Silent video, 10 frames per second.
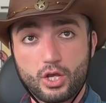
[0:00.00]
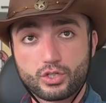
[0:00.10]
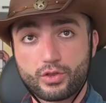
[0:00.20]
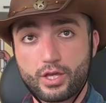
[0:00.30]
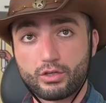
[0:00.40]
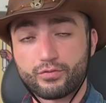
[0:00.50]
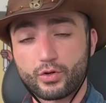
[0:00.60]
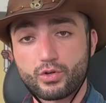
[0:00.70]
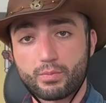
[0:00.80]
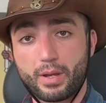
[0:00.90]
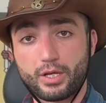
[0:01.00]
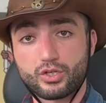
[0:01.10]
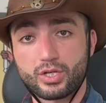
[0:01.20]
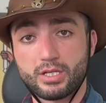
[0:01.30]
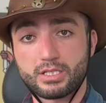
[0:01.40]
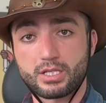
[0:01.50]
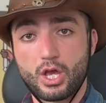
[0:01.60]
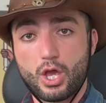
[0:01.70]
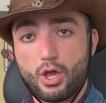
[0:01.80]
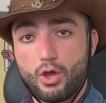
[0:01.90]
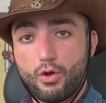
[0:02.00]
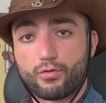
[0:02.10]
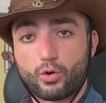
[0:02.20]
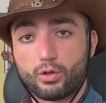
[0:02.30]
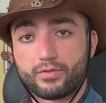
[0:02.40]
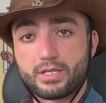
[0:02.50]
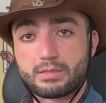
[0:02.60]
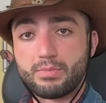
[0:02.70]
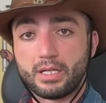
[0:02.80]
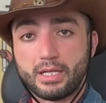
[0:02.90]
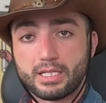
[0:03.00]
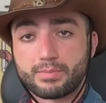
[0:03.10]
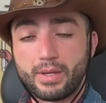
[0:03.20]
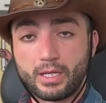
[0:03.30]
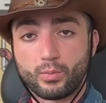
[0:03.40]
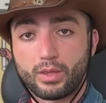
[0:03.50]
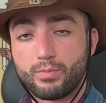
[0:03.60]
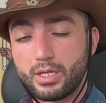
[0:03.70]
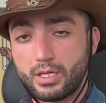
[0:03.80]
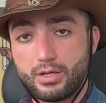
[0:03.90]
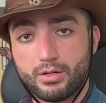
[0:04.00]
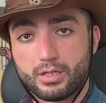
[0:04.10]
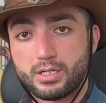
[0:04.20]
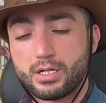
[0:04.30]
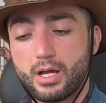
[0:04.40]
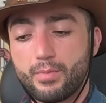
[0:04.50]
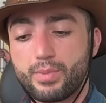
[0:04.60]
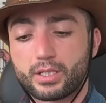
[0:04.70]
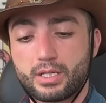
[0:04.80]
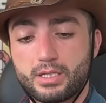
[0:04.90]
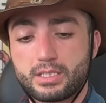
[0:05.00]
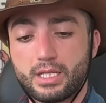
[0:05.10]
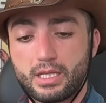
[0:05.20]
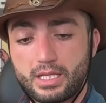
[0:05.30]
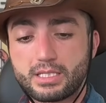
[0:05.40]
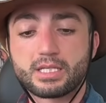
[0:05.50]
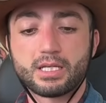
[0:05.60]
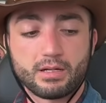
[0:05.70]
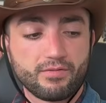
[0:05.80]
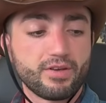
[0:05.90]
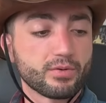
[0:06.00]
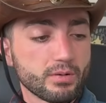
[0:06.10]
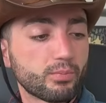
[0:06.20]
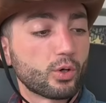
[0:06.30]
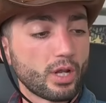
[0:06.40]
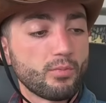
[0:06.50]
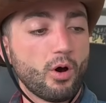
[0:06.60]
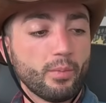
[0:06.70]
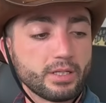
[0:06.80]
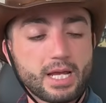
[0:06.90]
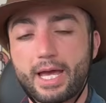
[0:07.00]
So, thank you for your patience, for all of these minutes being with me here, because this is a very important moment.